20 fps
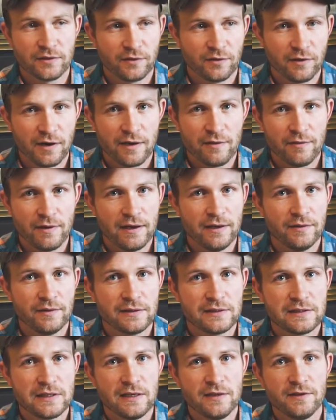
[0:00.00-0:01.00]
a great way to
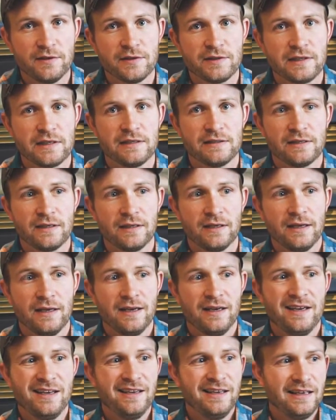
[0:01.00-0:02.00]
extend your season.
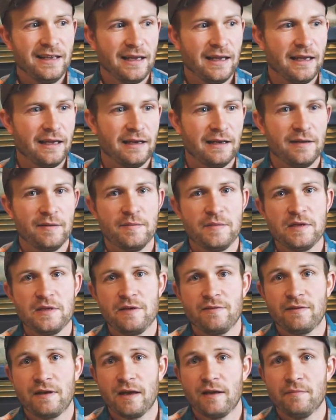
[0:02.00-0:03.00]
And I mean,
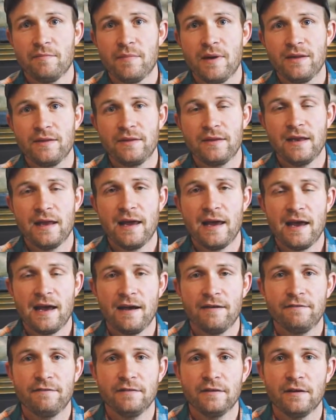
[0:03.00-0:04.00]
you've got a month and a
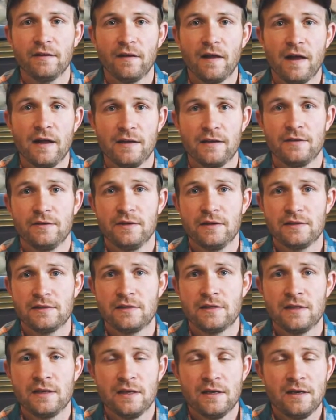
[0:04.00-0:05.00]
half in a lot of
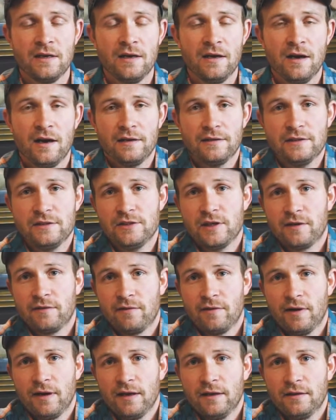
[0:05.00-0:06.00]
units on the
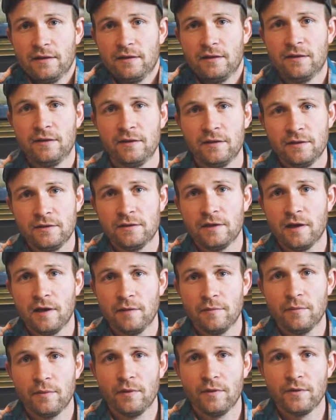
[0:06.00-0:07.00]
general hunt to
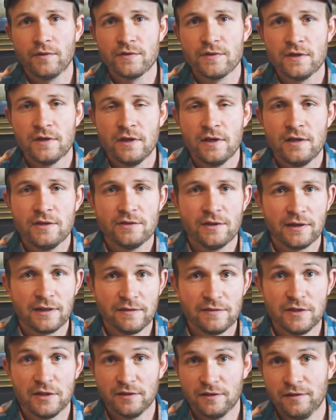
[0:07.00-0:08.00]
hunt bulls. So it
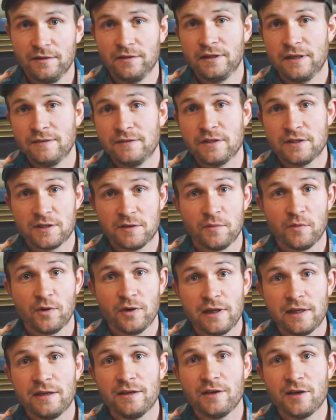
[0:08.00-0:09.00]
gives you some
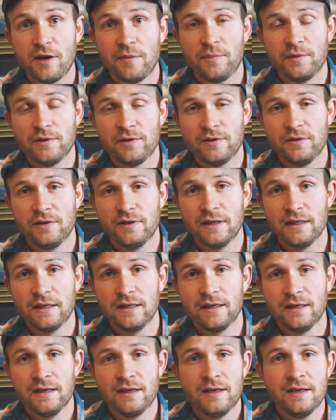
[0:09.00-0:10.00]
really good
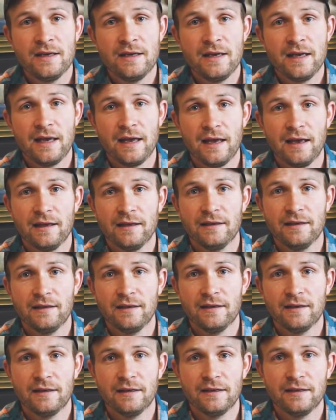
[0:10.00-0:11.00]
opportunity, and
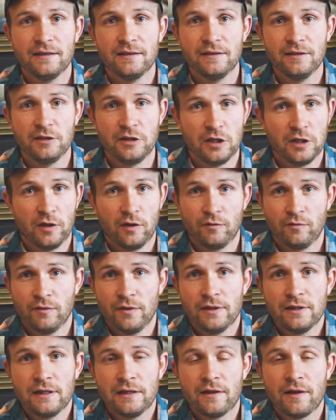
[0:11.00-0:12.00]
you know, a
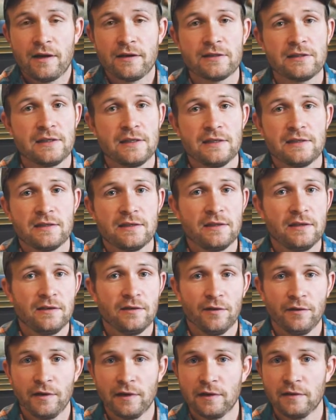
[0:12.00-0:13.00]
really long season
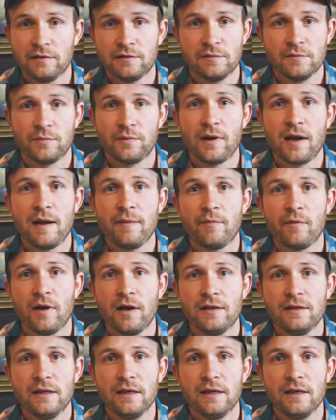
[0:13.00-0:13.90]
during some prime rut